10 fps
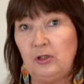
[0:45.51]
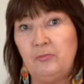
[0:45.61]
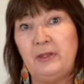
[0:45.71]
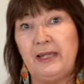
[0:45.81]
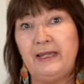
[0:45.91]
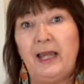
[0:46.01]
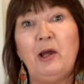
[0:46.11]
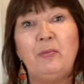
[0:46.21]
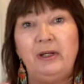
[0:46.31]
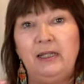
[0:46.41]
they
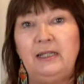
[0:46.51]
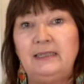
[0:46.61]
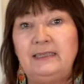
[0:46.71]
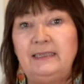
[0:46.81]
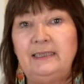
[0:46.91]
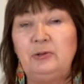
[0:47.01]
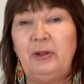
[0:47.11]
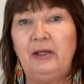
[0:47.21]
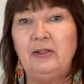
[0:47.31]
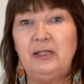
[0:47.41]
cap it at
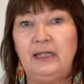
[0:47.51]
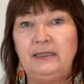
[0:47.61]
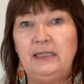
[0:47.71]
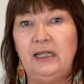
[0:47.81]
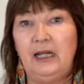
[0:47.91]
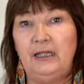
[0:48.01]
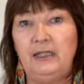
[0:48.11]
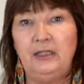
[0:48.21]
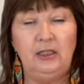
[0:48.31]
£6.99.